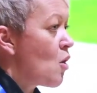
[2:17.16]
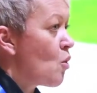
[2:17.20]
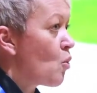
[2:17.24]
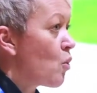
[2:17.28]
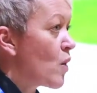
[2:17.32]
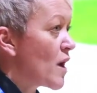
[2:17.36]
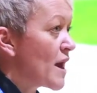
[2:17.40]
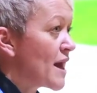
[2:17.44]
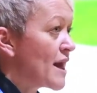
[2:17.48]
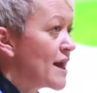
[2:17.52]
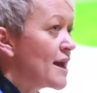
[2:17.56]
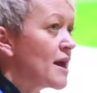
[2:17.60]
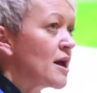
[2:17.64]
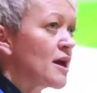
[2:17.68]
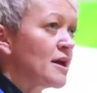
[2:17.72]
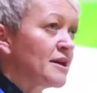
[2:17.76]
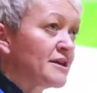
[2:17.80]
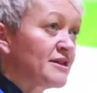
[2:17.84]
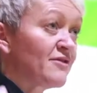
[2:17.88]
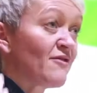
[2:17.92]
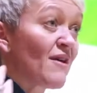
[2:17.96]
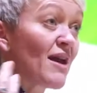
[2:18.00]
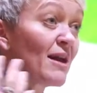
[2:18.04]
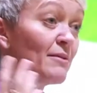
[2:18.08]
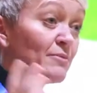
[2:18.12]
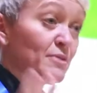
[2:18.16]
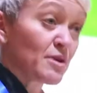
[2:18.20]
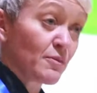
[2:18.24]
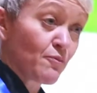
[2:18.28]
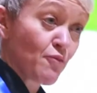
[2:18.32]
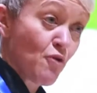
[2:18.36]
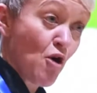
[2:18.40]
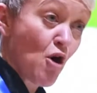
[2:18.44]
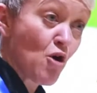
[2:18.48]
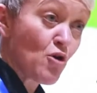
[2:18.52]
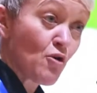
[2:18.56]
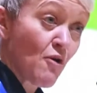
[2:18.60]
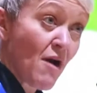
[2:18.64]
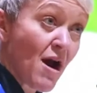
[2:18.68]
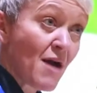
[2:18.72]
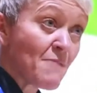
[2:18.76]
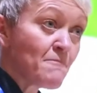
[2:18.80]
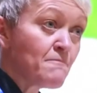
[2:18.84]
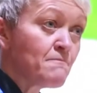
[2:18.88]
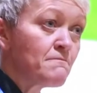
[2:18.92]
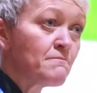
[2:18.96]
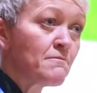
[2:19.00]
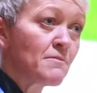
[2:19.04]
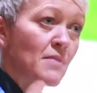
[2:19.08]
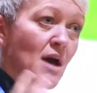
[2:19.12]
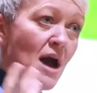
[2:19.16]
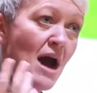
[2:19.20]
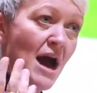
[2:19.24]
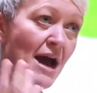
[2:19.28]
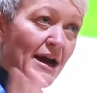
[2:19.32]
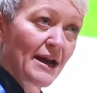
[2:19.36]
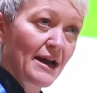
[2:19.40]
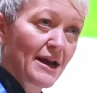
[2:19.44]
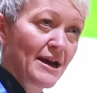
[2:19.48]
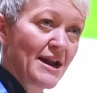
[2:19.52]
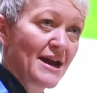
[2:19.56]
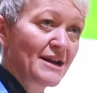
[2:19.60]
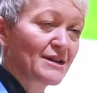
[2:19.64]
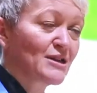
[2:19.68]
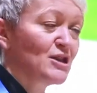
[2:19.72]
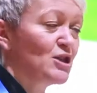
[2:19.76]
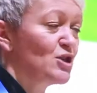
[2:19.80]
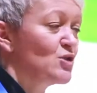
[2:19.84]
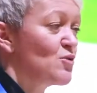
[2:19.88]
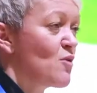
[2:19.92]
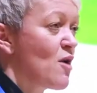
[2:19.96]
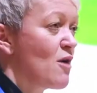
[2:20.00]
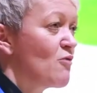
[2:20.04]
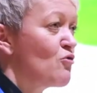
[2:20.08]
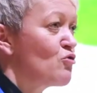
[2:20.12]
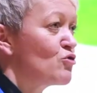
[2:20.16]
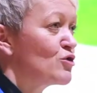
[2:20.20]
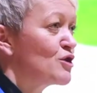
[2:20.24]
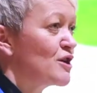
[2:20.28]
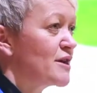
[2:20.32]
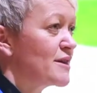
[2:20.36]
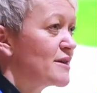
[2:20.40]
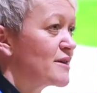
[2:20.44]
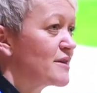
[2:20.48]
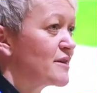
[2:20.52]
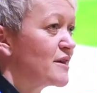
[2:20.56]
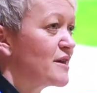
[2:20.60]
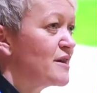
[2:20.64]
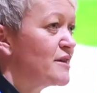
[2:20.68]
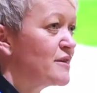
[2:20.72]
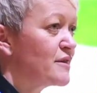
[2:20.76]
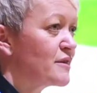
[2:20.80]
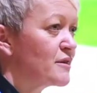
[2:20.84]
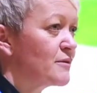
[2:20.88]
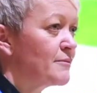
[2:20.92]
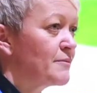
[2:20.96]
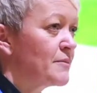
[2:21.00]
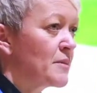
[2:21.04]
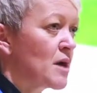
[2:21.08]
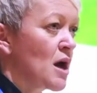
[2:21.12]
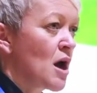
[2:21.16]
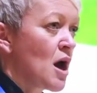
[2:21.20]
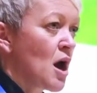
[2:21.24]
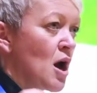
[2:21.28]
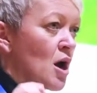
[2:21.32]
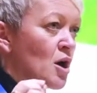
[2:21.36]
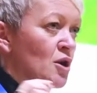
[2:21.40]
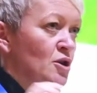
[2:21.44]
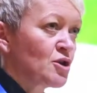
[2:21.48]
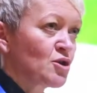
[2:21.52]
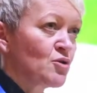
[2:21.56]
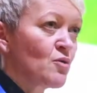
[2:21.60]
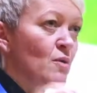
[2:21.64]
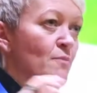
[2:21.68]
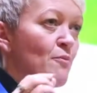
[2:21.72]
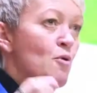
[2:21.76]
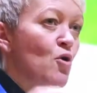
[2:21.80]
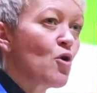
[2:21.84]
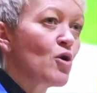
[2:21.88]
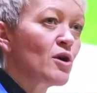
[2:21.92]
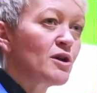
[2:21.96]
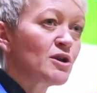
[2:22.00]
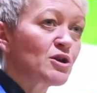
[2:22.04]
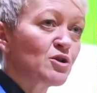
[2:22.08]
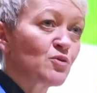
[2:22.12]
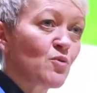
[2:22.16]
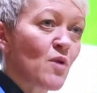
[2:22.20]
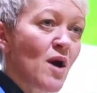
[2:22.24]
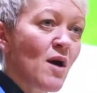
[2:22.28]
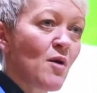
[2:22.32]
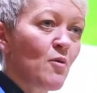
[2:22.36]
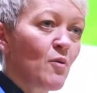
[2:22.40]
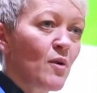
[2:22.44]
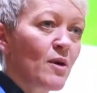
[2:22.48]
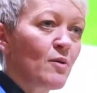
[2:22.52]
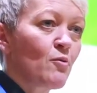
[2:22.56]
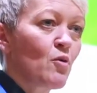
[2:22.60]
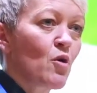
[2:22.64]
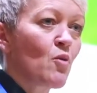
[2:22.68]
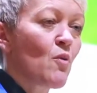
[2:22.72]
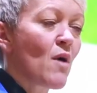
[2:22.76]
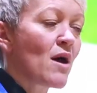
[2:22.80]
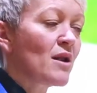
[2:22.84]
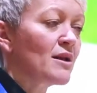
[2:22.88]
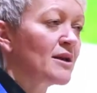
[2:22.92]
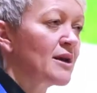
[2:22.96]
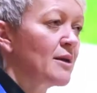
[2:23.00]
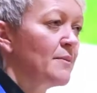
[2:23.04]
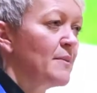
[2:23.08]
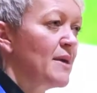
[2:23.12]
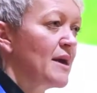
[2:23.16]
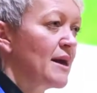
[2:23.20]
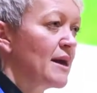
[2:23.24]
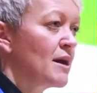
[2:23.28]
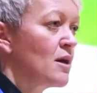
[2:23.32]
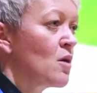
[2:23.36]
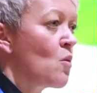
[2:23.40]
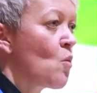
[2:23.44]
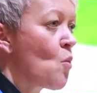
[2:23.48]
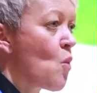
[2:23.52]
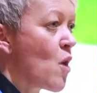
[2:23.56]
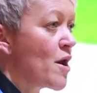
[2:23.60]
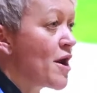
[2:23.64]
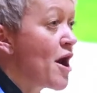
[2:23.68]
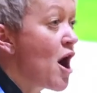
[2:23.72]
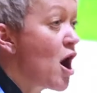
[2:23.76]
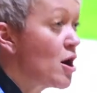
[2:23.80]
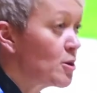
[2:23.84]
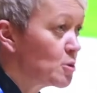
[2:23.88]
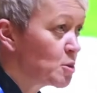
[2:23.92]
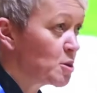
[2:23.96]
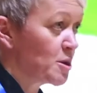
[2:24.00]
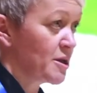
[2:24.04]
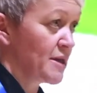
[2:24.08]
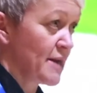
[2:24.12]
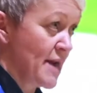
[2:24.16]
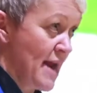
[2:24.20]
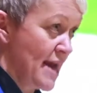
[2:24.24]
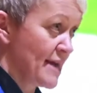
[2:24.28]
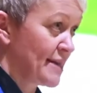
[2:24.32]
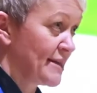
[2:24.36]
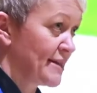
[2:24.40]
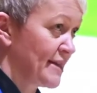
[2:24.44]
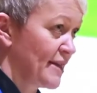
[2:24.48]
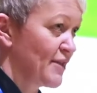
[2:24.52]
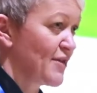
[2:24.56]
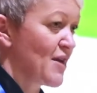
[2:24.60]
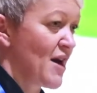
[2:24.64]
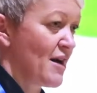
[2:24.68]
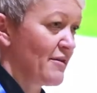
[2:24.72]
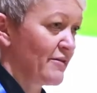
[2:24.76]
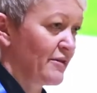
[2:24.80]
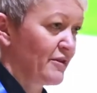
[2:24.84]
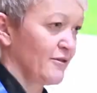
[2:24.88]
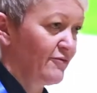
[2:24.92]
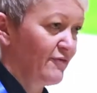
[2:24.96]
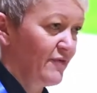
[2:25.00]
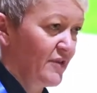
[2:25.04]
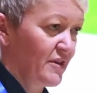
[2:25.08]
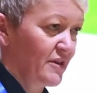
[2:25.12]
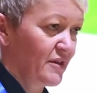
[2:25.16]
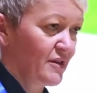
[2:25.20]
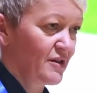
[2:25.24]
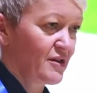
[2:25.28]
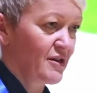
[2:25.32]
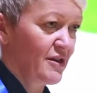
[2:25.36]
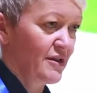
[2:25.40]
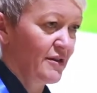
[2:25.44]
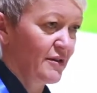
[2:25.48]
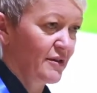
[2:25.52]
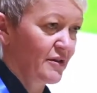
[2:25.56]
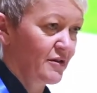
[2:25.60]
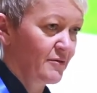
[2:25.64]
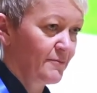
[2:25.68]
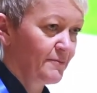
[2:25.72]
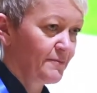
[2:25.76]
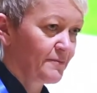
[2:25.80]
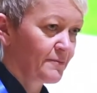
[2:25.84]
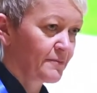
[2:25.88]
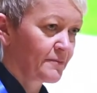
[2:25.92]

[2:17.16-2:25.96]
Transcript: We developed a programme and connected to our audiences to a point where we were welcoming 180,000 visitors.